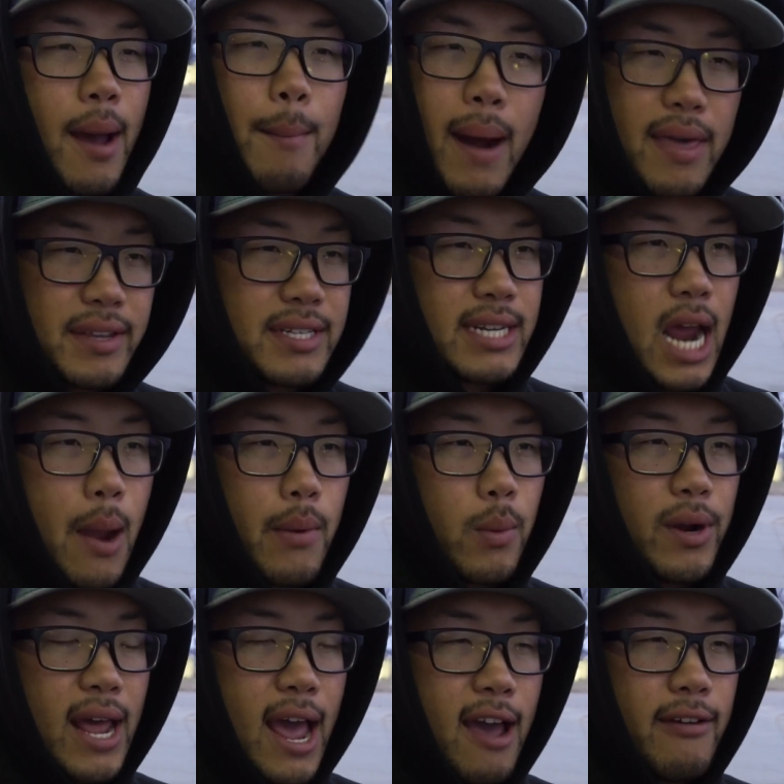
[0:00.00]
By this time, we
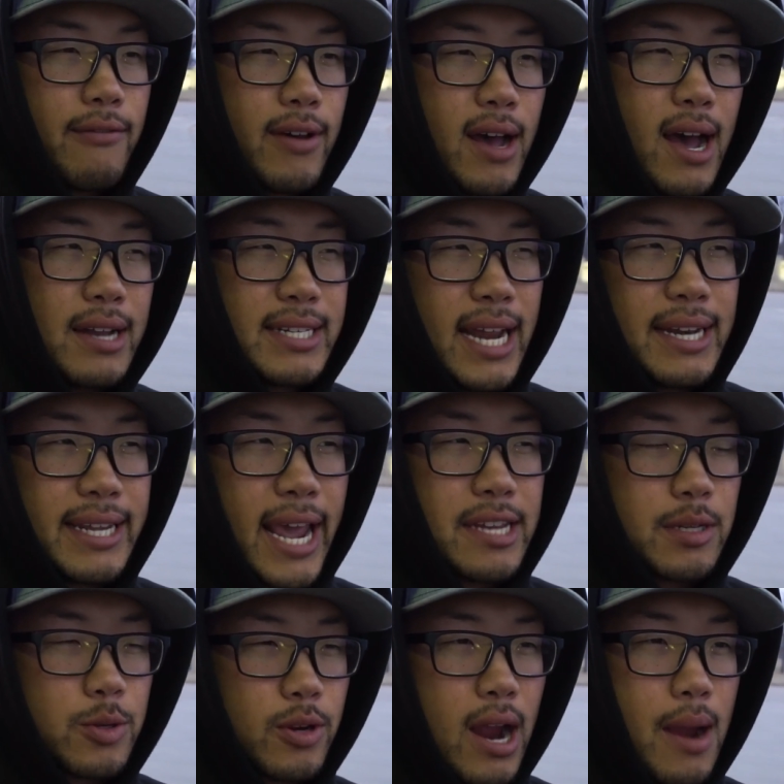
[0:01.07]
would have 10K
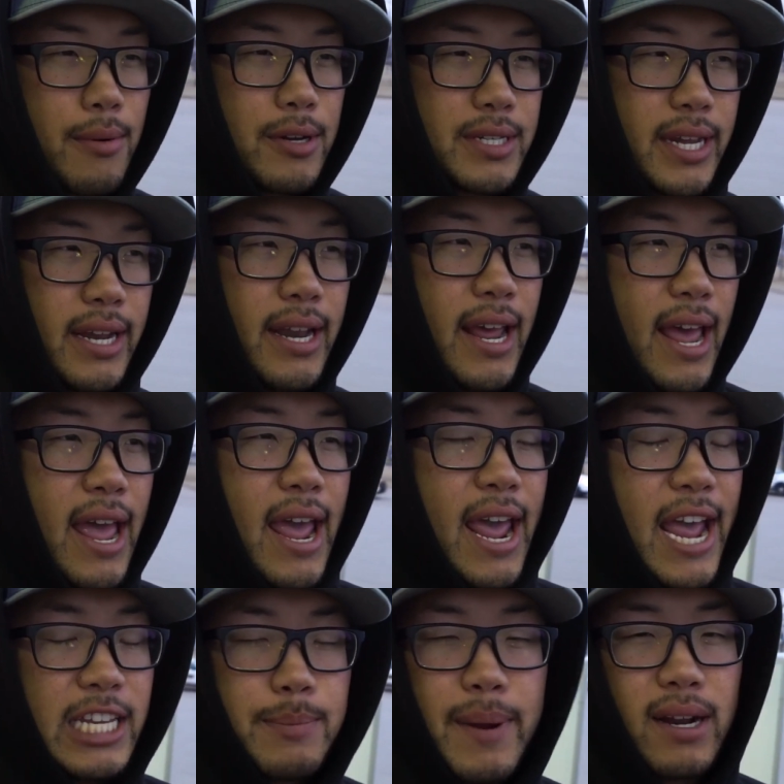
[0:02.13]
subscribers, and
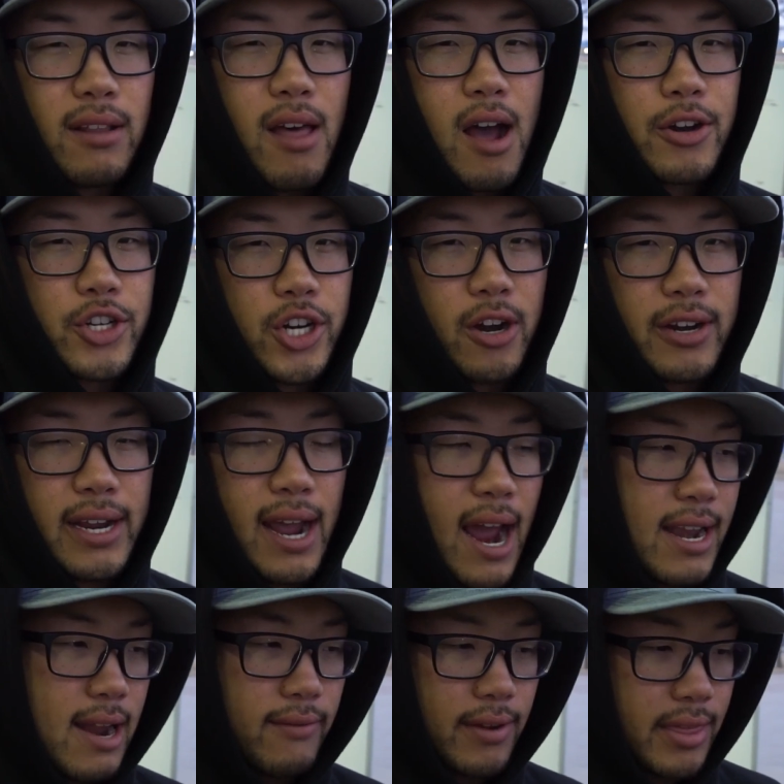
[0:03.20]
it's been a long journey. I
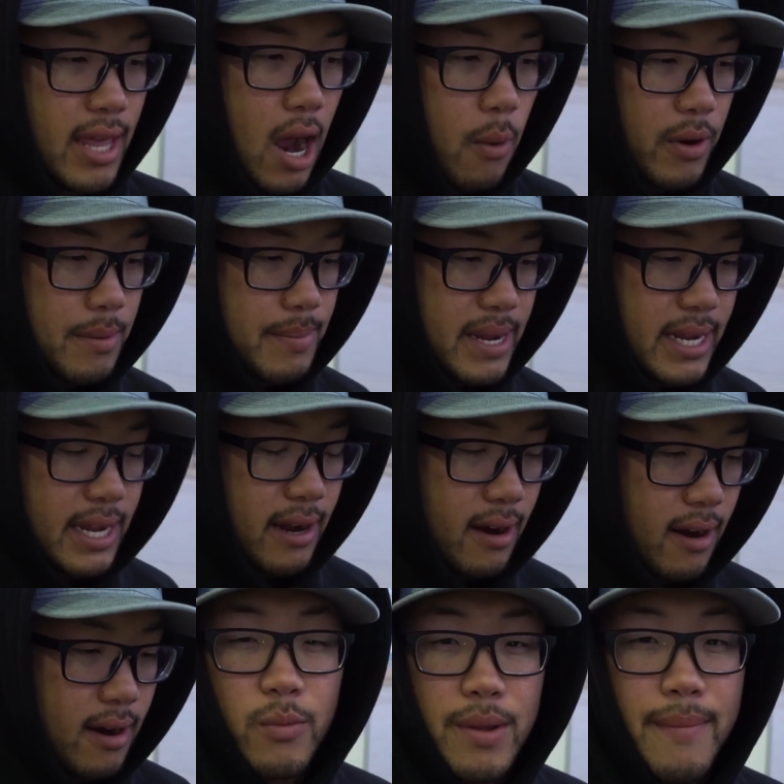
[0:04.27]
never thought we'd be
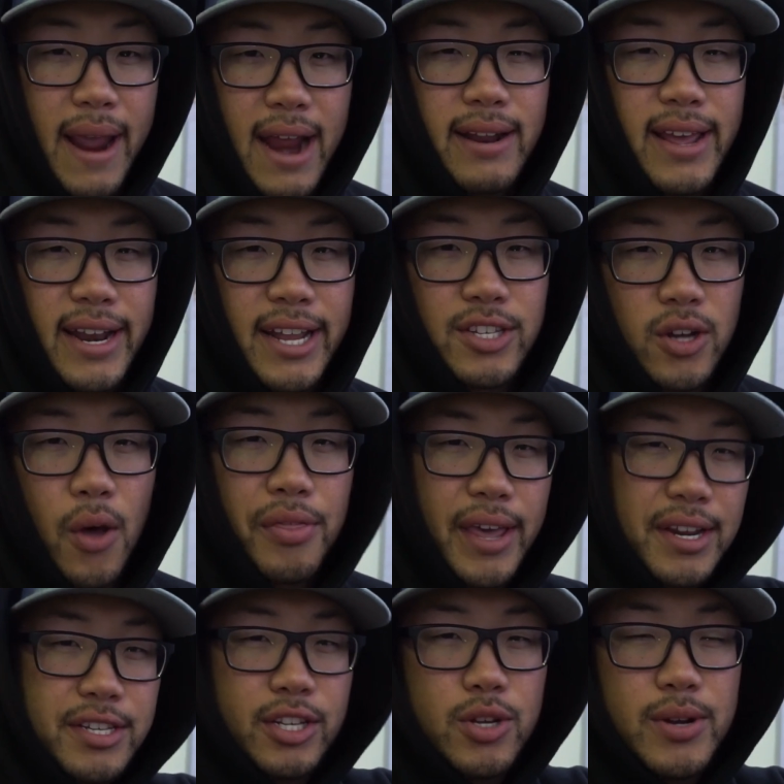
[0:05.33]
here. We made it, and it's all
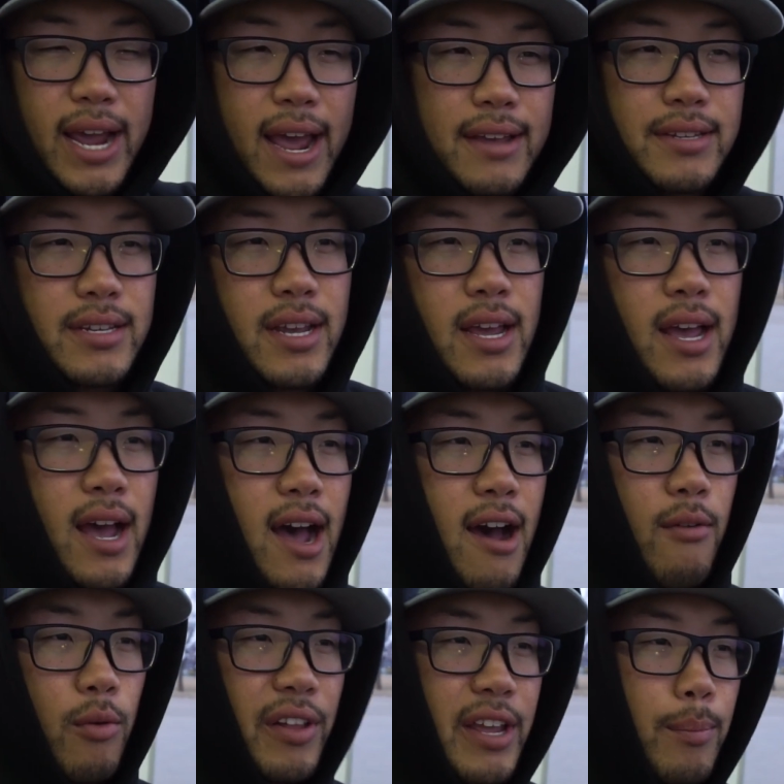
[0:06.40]
thanks to you guys.
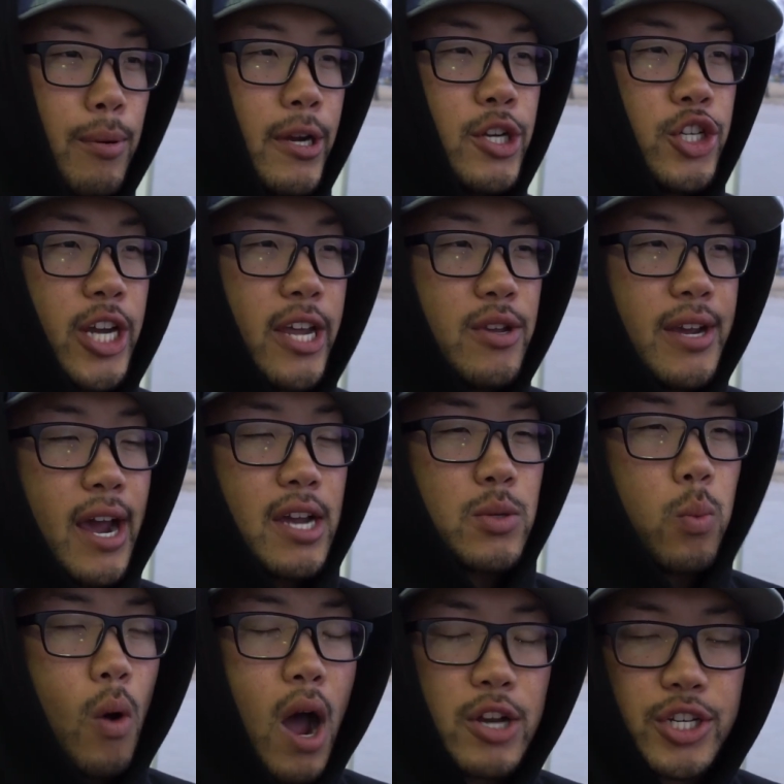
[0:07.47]
Really appreciate you guys
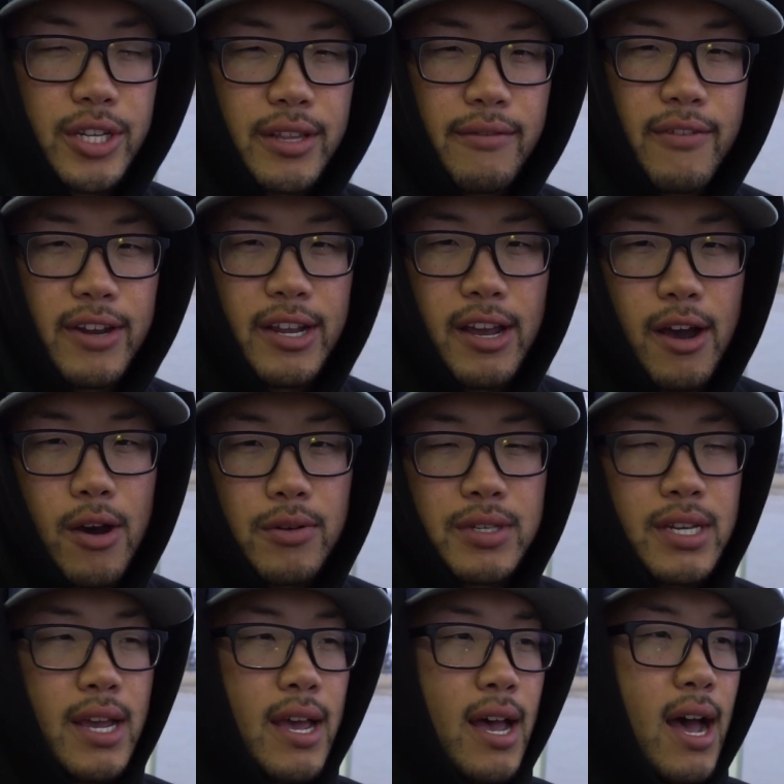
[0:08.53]
watching the
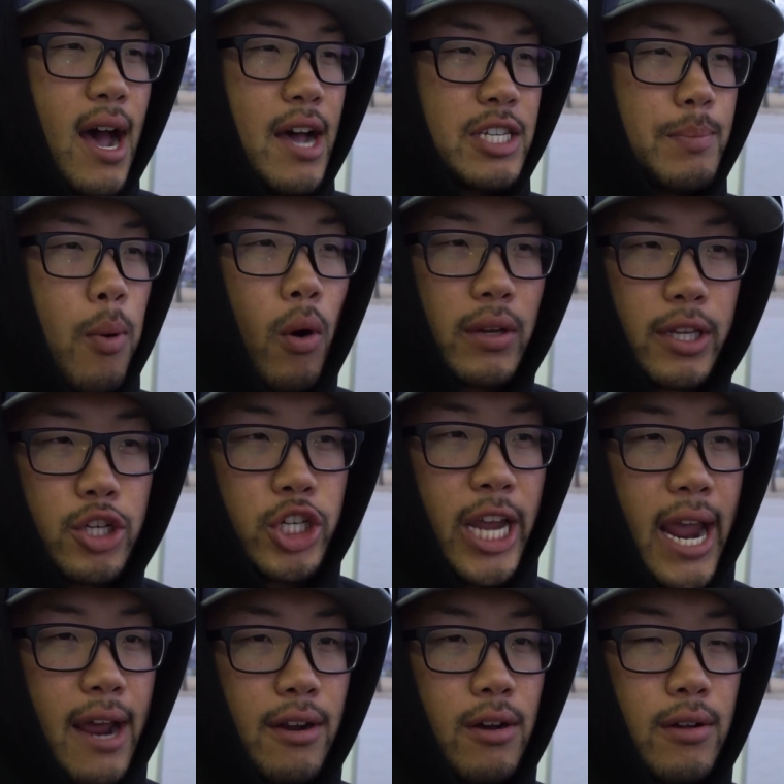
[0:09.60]
videos, supporting the
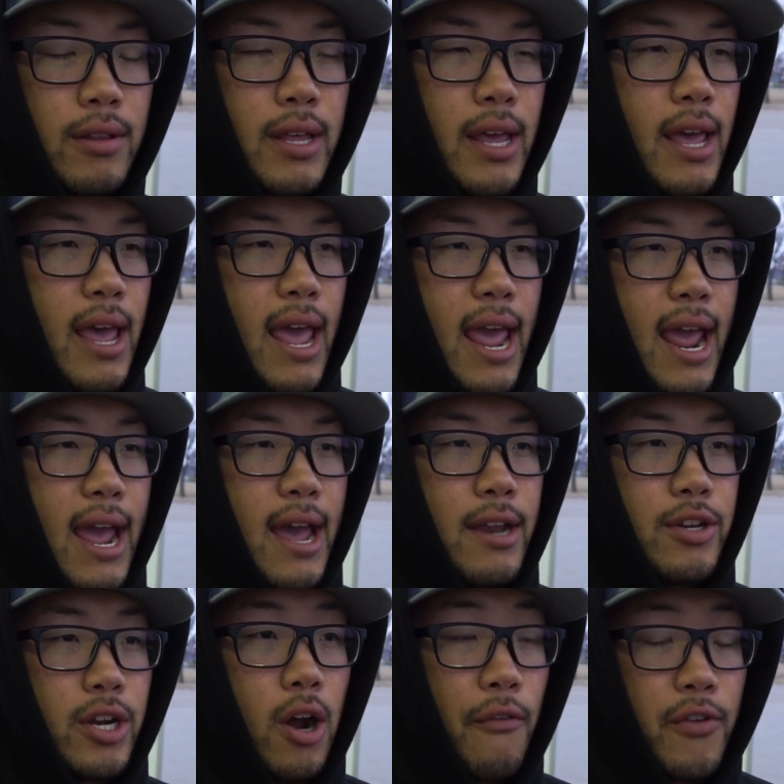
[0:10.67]
channel,
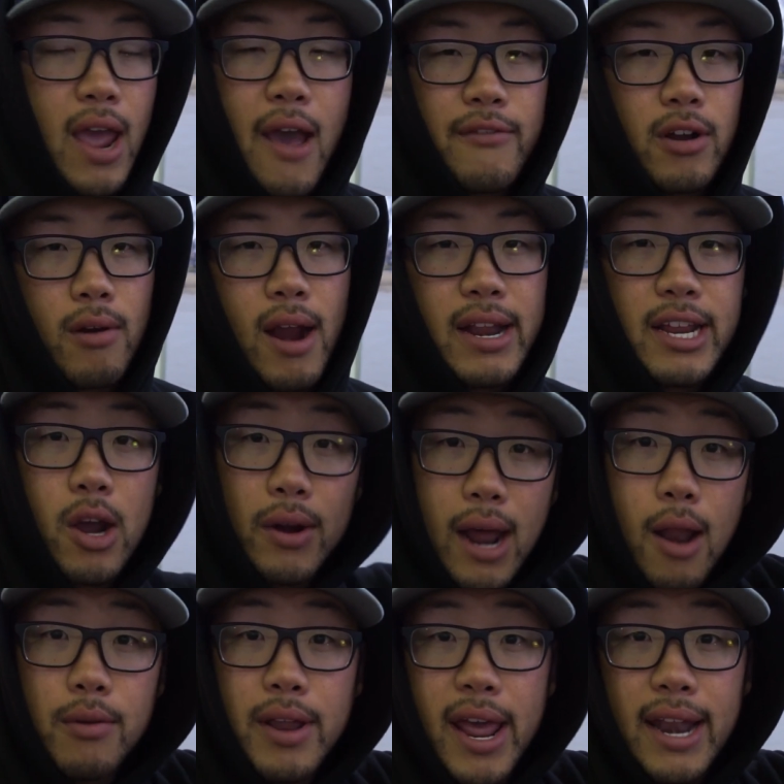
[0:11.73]
and you know, if you haven't already, go
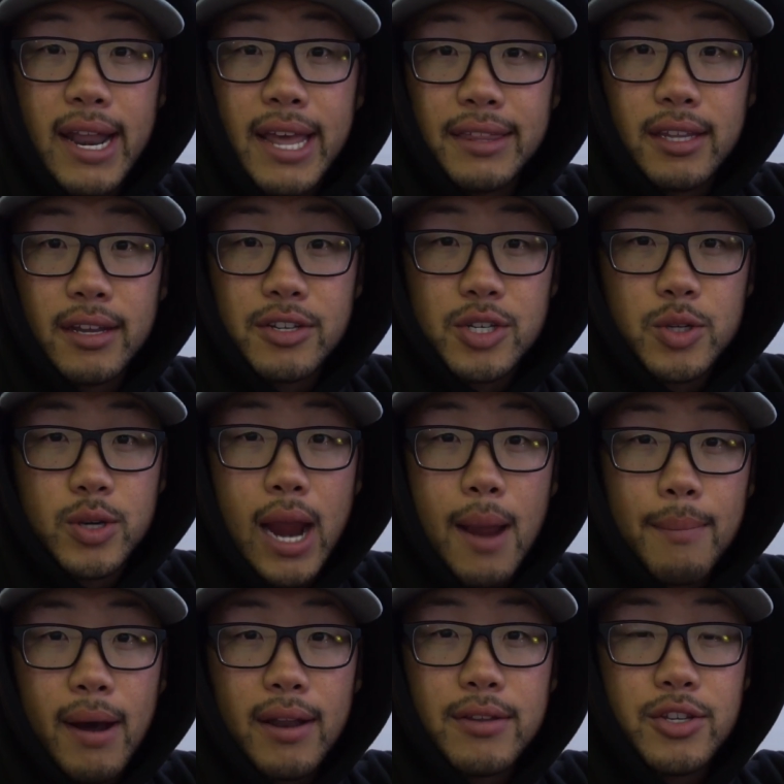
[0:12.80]
down and hit the subscribe
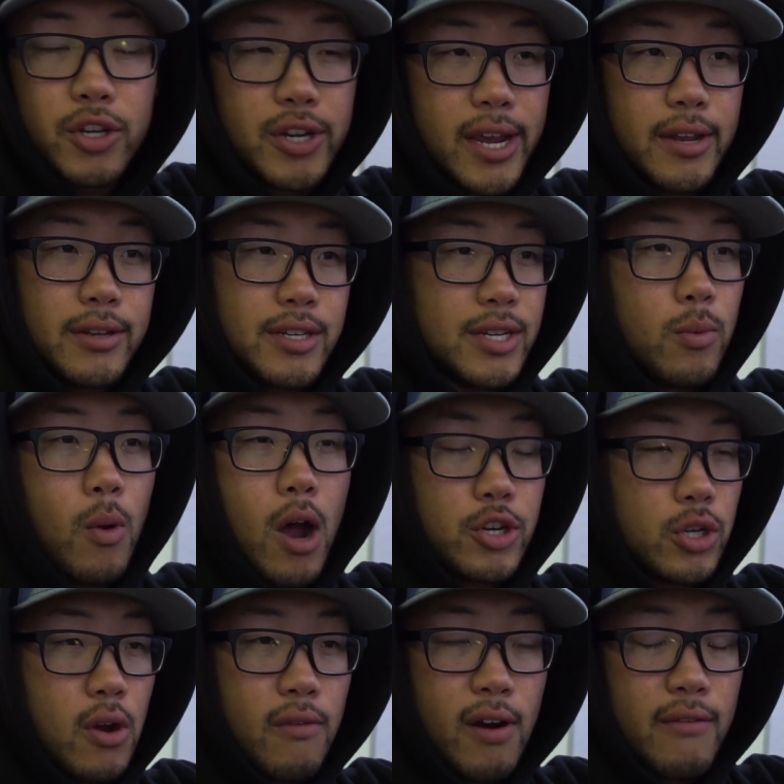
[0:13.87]
button so you guys can
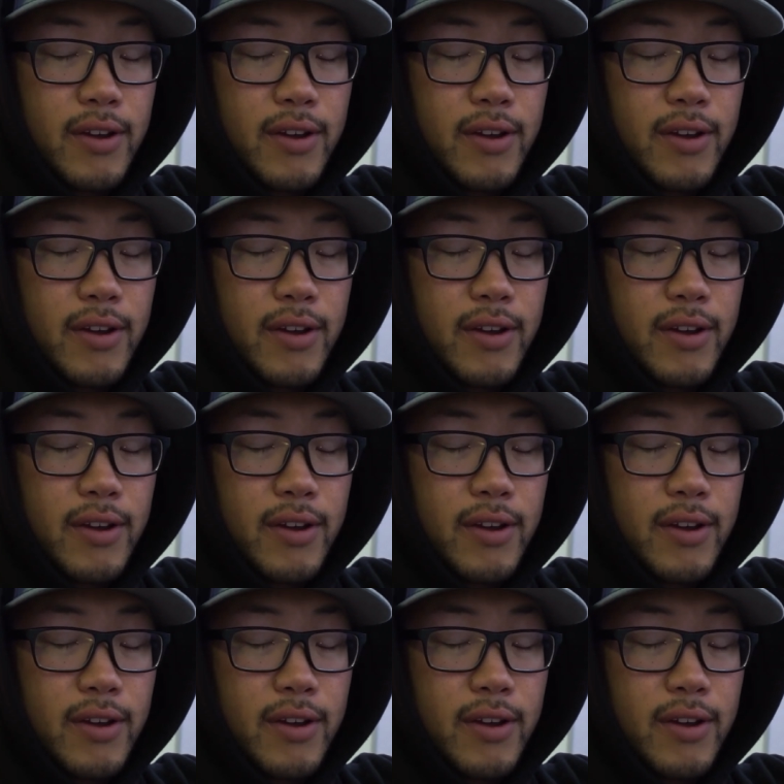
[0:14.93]
watch all of our